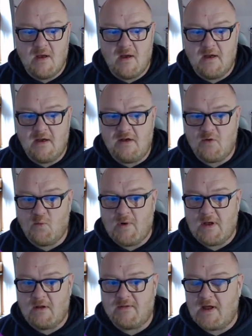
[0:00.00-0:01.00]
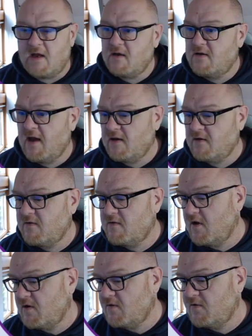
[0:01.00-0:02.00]
I need to weld that text
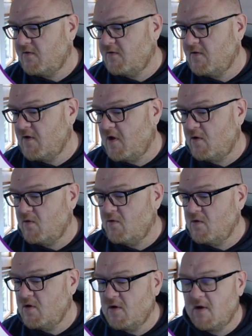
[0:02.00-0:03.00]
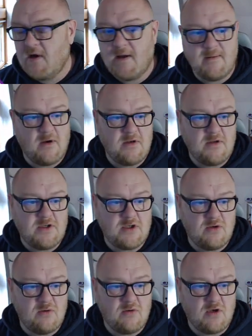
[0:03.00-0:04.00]
though, so I'm going
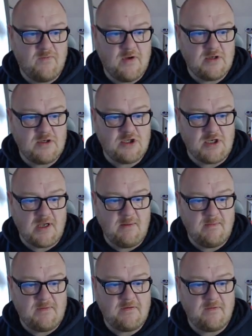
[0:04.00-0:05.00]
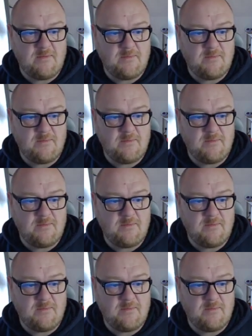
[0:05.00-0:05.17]
to convert to shapes.